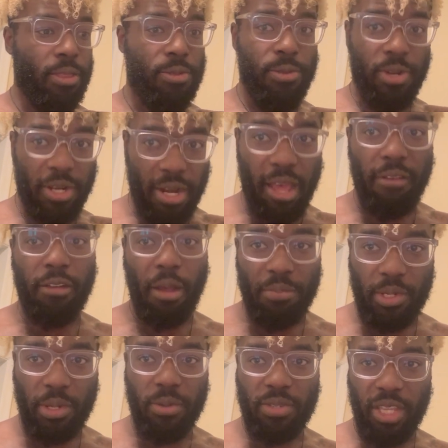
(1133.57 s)
You're going to have
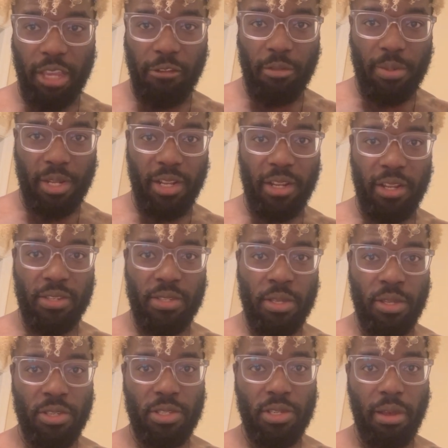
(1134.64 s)
obstacles like everybody does.
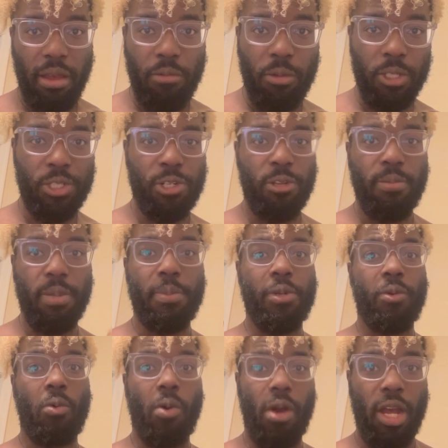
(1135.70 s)
So I want you to be able to
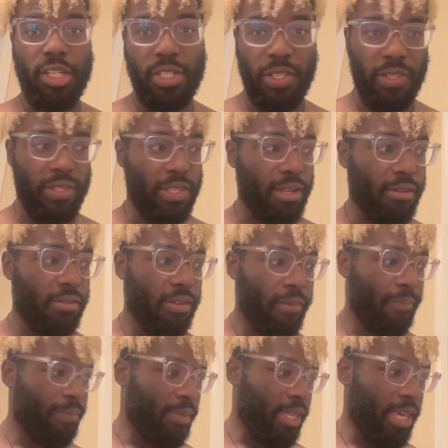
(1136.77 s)
watch this stuff
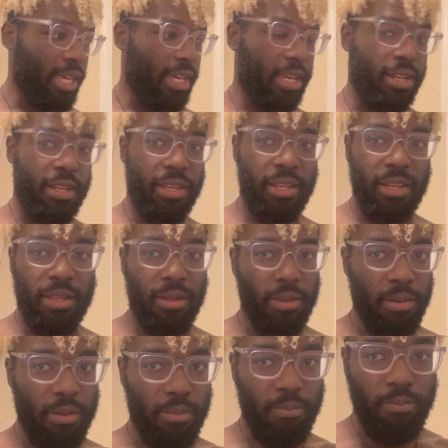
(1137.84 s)
and
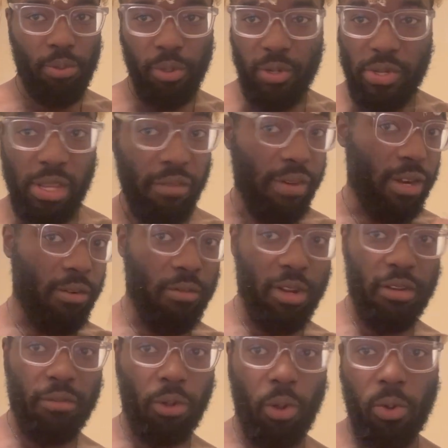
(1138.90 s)
pull yourself out of
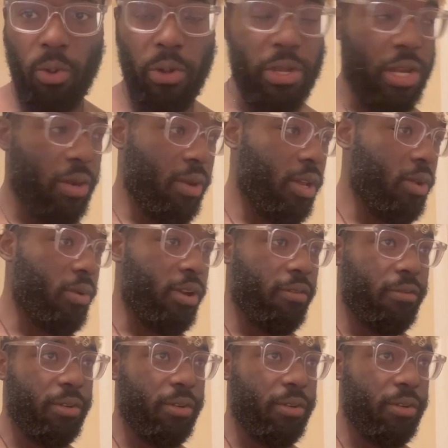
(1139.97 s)
whatever hole you're in, whatever